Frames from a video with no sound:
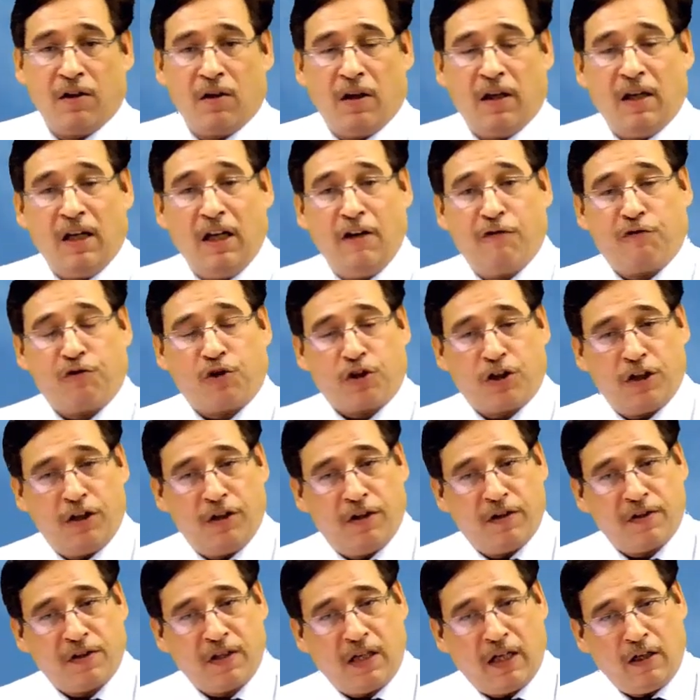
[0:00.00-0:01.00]
If
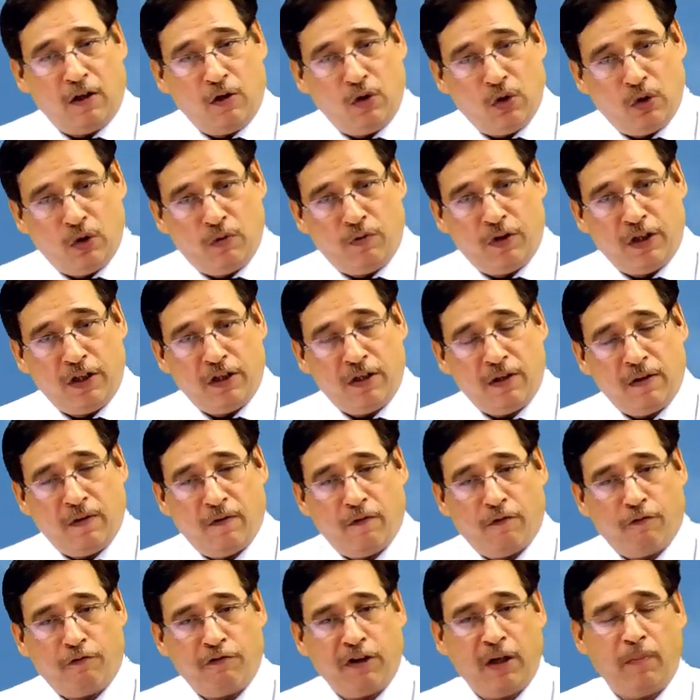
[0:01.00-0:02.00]
shares are lower,
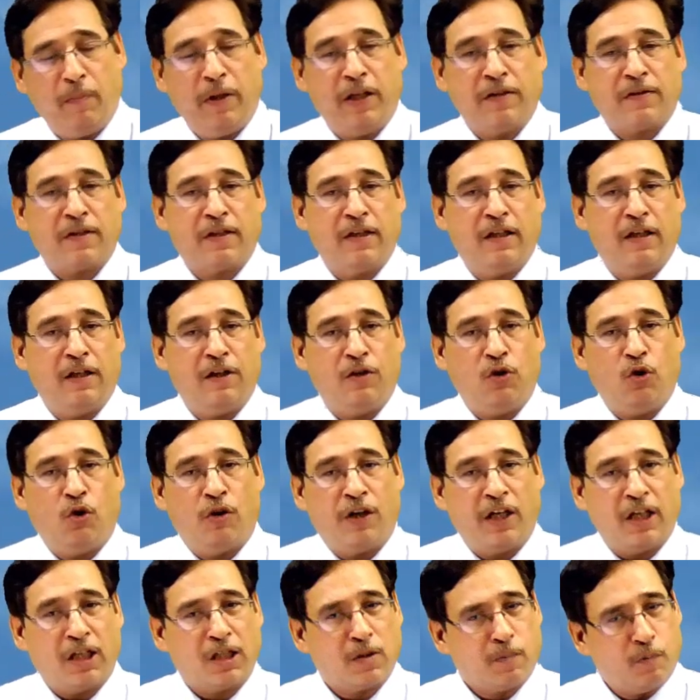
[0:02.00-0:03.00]
we may say you are
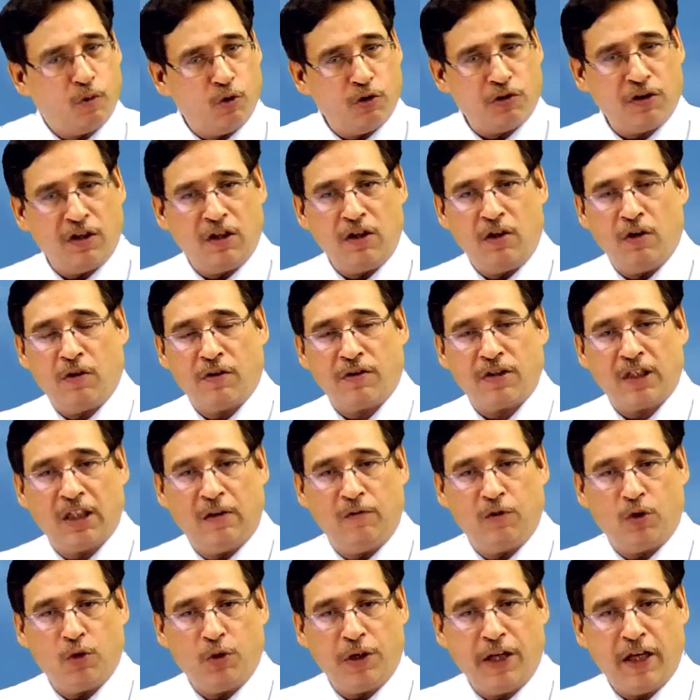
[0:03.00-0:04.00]
exposing
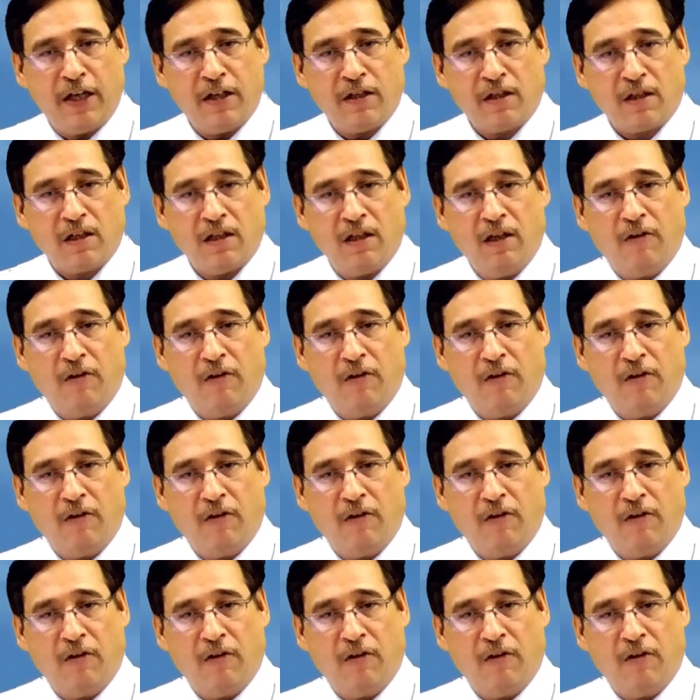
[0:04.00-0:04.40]
yourself to that.